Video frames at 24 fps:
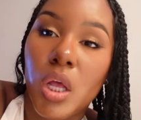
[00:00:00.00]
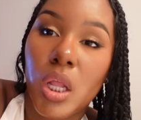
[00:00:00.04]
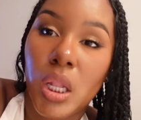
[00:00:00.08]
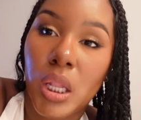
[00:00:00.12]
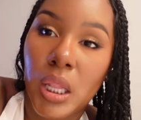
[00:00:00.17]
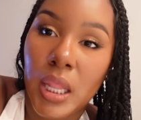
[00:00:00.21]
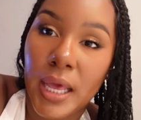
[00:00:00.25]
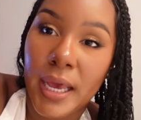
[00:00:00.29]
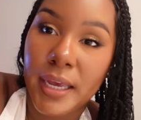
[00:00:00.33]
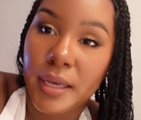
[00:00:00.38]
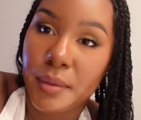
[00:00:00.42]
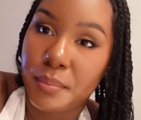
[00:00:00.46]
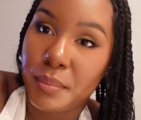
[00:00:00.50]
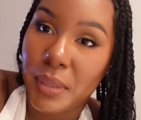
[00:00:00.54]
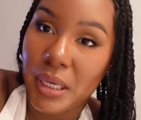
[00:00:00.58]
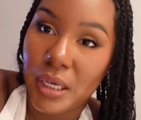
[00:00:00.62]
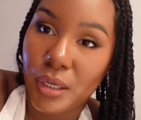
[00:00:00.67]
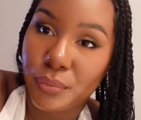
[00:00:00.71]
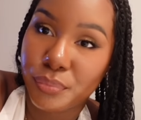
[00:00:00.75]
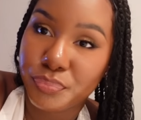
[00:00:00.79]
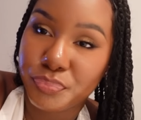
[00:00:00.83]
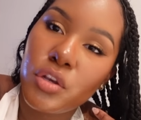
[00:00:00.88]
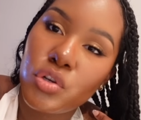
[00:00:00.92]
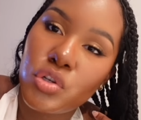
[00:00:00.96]
like
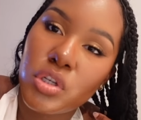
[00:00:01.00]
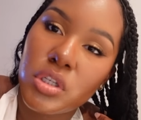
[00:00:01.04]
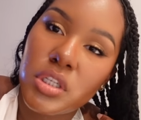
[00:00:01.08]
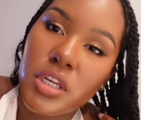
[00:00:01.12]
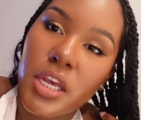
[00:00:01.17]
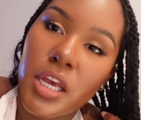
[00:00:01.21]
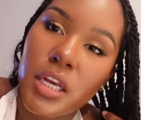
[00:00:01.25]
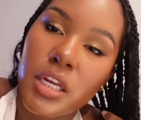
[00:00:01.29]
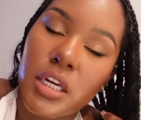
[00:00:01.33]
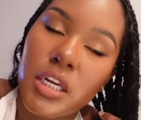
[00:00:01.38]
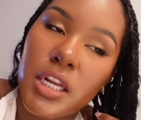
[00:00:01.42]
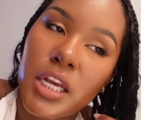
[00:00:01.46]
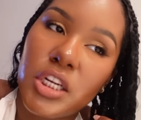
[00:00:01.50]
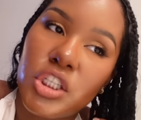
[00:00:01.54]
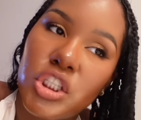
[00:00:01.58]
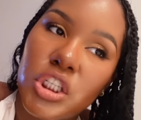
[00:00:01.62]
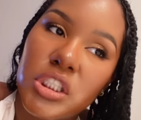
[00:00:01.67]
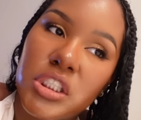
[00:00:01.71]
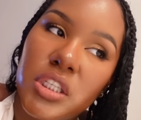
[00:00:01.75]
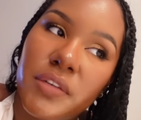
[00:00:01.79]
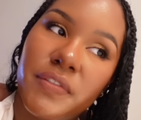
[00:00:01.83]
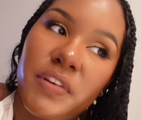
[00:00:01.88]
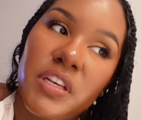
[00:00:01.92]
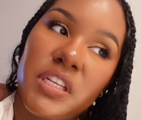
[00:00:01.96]
me you should take a
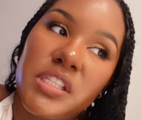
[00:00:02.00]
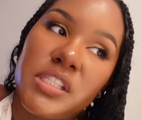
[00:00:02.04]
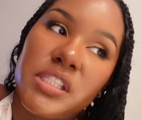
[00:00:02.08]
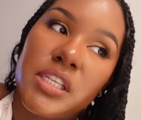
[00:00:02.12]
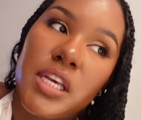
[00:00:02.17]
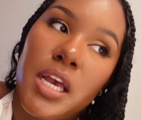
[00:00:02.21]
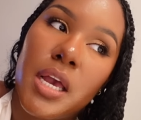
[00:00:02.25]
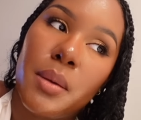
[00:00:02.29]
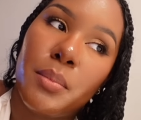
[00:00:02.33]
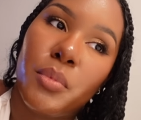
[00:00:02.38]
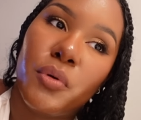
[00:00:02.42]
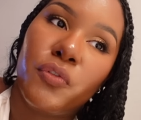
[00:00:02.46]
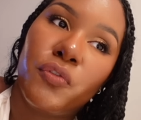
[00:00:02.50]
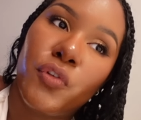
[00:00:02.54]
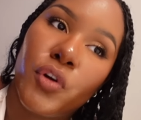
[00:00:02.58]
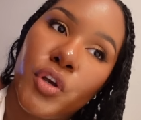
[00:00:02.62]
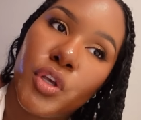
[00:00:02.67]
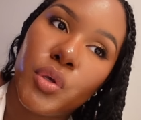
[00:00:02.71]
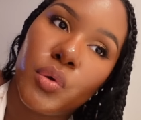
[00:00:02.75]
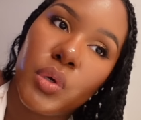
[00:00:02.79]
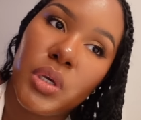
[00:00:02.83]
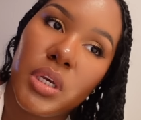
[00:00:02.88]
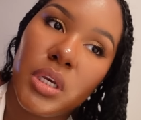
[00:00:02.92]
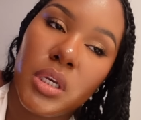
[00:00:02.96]
digestive enzyme before
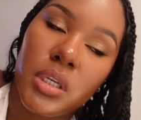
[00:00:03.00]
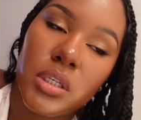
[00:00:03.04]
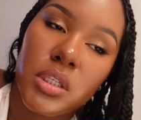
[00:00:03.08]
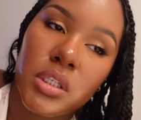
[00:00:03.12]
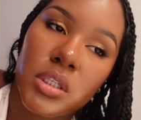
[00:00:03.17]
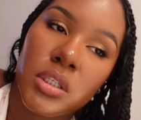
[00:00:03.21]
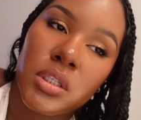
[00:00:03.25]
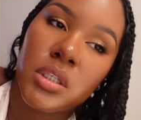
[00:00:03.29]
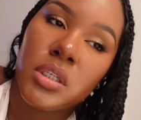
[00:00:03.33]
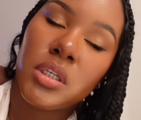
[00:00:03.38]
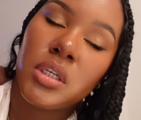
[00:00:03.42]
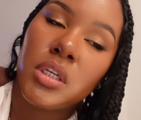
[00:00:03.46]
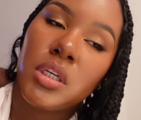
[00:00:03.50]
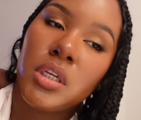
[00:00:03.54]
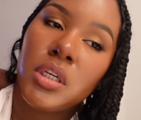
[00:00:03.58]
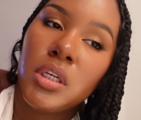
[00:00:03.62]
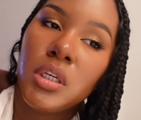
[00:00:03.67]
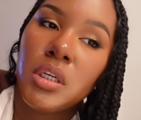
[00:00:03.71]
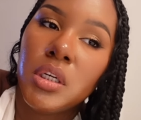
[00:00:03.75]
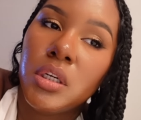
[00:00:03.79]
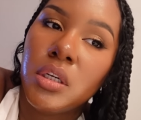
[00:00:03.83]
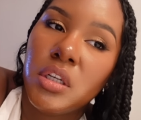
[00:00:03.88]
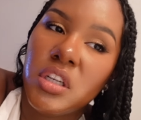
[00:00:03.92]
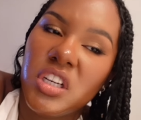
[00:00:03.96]
you eat
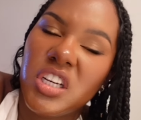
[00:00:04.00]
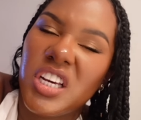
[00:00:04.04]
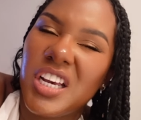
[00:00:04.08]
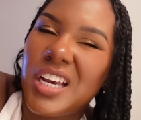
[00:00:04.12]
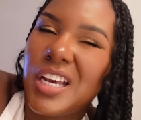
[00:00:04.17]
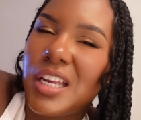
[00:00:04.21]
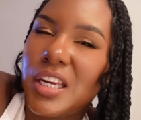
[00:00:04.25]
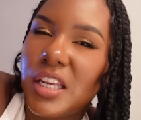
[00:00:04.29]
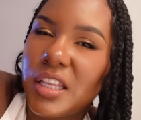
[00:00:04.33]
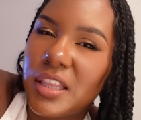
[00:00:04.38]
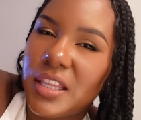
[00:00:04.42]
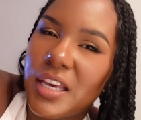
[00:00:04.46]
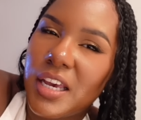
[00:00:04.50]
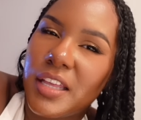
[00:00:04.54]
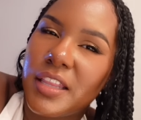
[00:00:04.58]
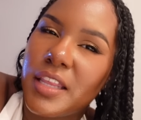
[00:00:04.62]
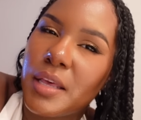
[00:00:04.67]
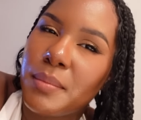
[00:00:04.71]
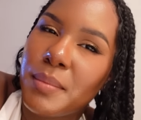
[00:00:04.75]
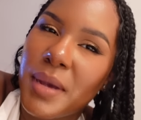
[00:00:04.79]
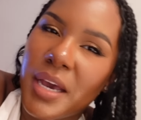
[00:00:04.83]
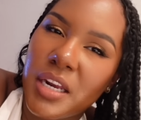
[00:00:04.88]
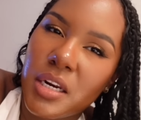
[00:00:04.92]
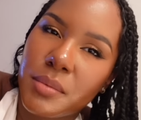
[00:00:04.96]
anything
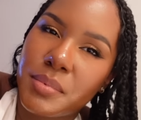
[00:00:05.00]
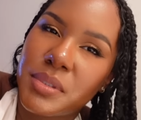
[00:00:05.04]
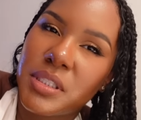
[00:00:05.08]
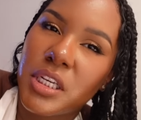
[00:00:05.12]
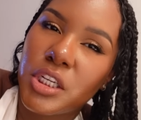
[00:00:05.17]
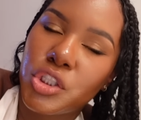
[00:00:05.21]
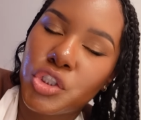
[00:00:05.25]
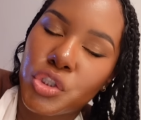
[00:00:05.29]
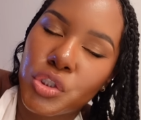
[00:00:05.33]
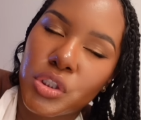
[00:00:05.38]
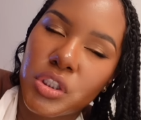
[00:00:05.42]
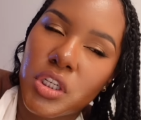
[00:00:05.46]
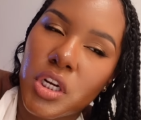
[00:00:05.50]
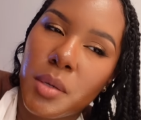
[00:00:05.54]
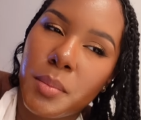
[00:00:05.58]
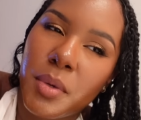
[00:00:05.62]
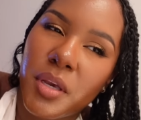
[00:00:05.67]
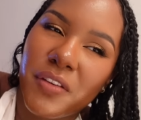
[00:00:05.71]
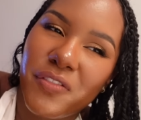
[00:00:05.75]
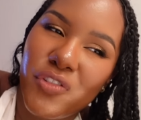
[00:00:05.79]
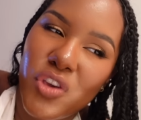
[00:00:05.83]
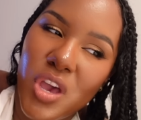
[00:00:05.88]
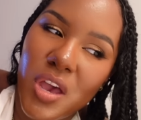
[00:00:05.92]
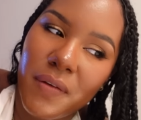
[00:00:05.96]
that might upset your
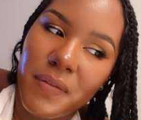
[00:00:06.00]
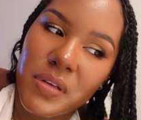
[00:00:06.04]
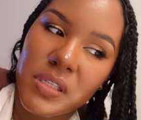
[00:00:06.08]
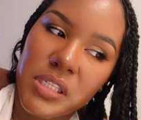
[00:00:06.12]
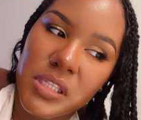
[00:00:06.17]
stomach if you have a